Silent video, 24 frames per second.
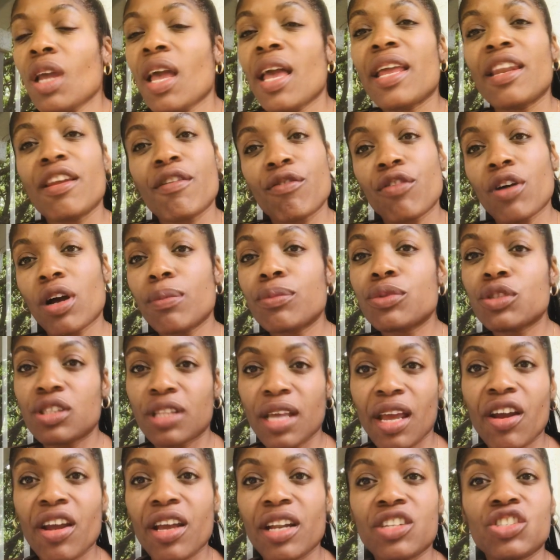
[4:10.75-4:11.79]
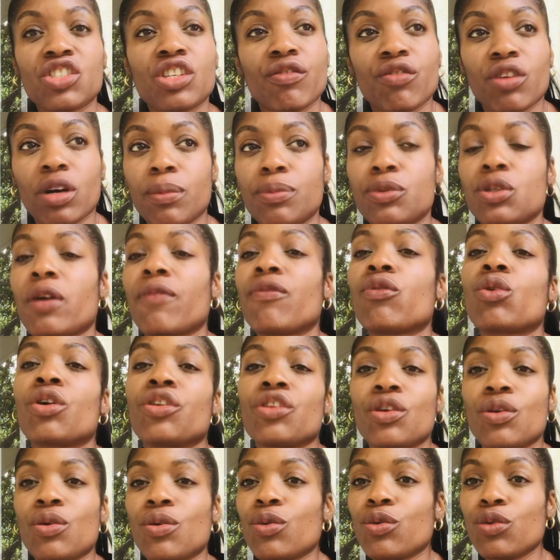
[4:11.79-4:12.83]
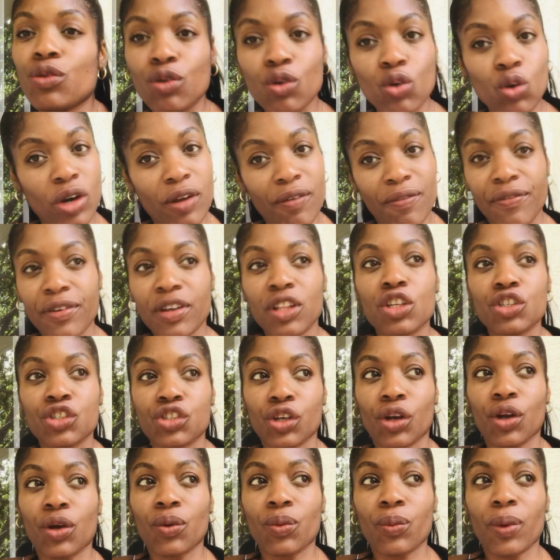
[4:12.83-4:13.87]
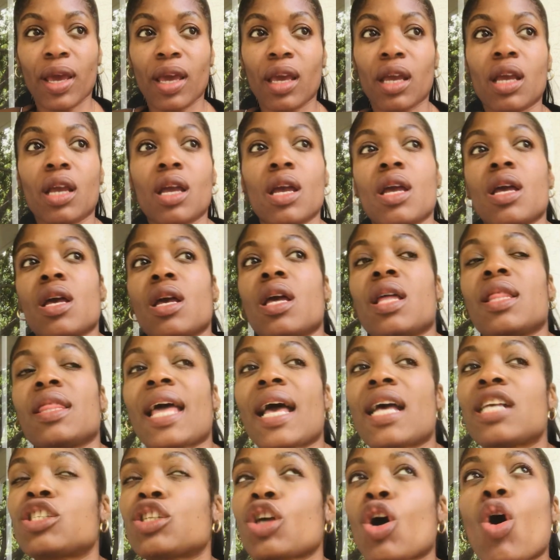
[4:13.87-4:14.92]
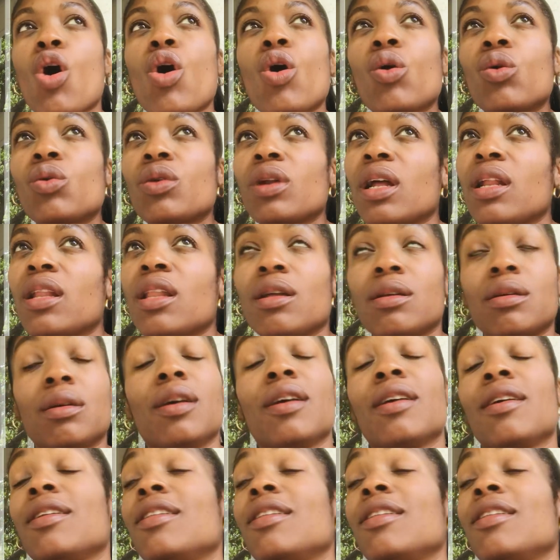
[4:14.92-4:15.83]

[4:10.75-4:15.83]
and their energy rubs off on you, you're gonna feel a certain way. That's a whole nother